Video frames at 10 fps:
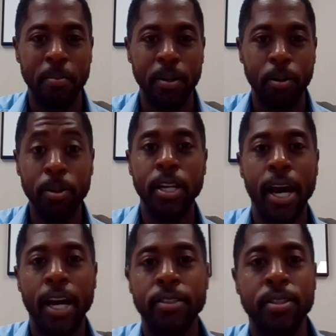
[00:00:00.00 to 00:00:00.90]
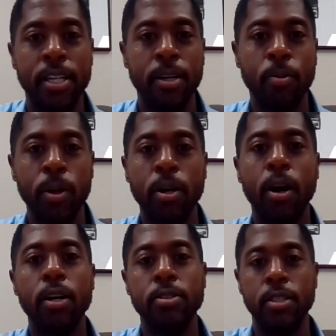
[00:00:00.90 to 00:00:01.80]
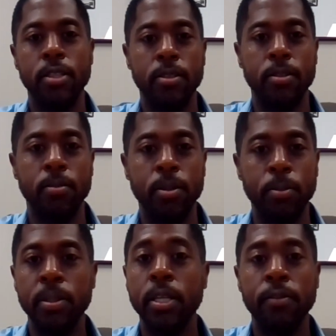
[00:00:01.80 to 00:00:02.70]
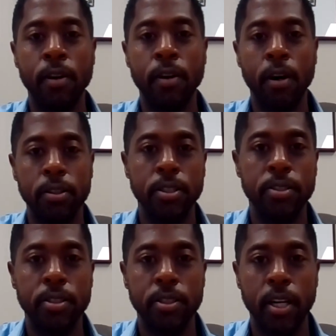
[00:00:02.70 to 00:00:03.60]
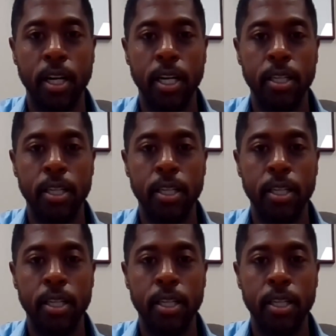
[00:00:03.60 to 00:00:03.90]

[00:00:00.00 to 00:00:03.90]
But Orlean asks, what do you believe causes